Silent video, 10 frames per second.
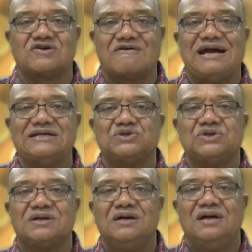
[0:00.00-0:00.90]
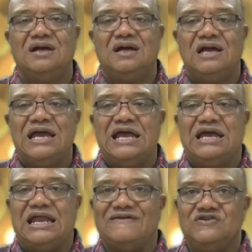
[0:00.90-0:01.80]
Christ.
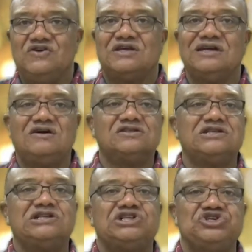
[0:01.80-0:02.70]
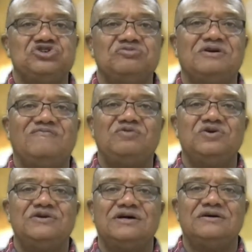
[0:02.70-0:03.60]
And you can go to the tomb of
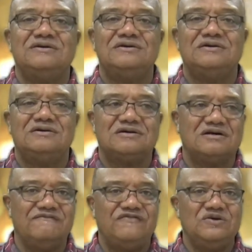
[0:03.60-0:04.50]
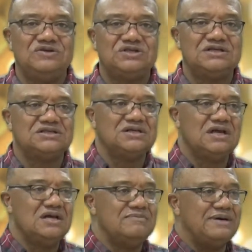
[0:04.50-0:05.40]
Buddha, Confucius,
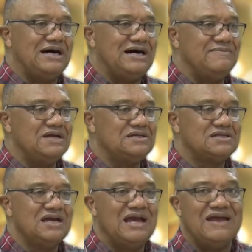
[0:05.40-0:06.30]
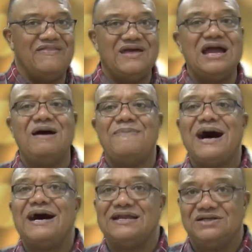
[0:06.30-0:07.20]
Muhammad, and their
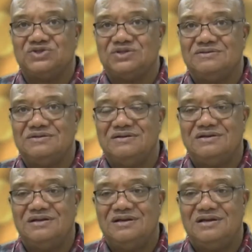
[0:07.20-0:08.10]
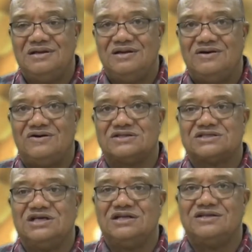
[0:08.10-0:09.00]
bodies are
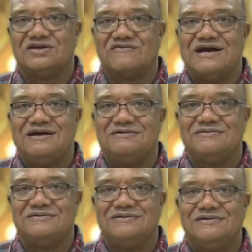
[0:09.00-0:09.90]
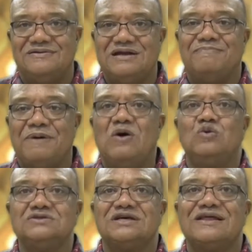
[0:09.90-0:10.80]
still in the ground. Their
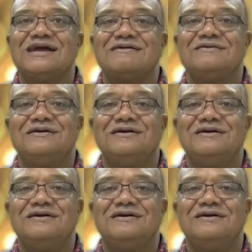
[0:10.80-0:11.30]
bones are there.